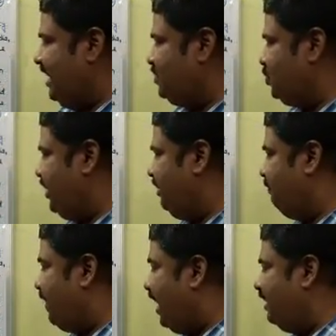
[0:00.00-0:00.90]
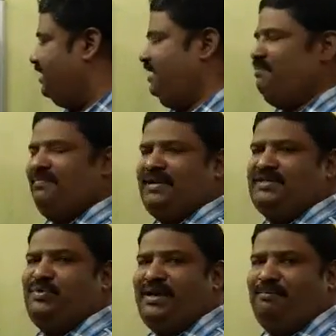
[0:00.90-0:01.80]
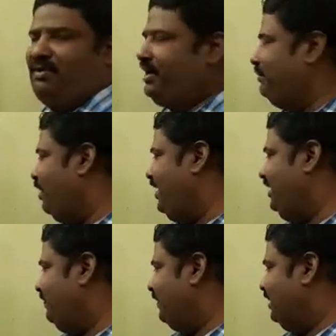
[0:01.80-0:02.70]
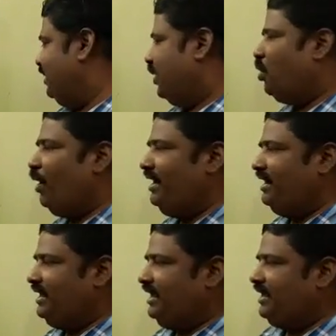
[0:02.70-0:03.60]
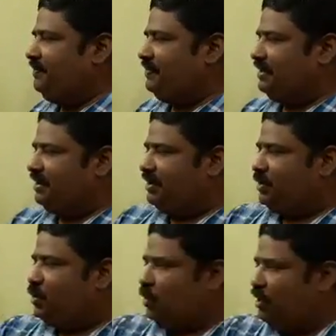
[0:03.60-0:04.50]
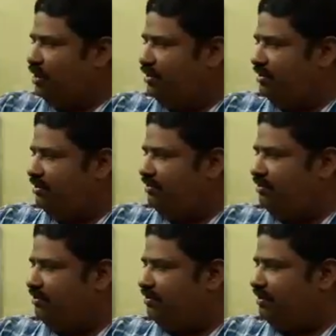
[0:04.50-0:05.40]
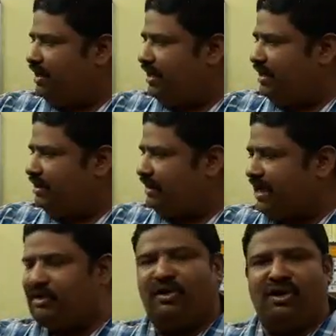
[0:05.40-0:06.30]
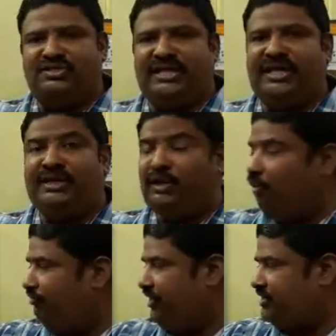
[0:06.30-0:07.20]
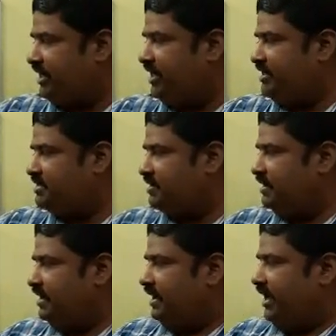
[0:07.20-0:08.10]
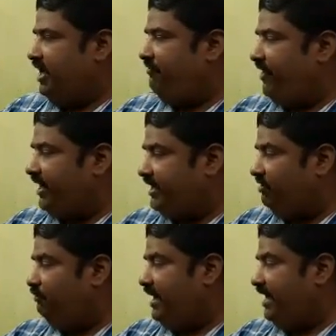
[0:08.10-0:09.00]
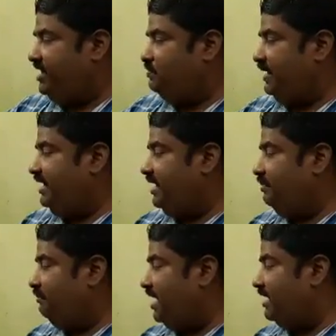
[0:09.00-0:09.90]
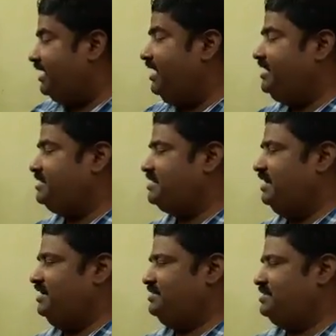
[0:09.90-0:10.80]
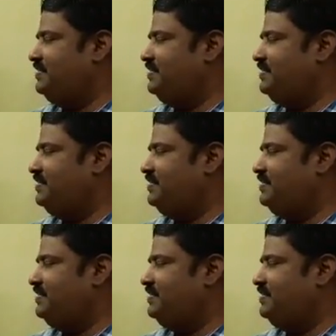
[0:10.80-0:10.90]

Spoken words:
enjoyed brand name. It is very important point. Quality, good technology, new features, effective management and market research.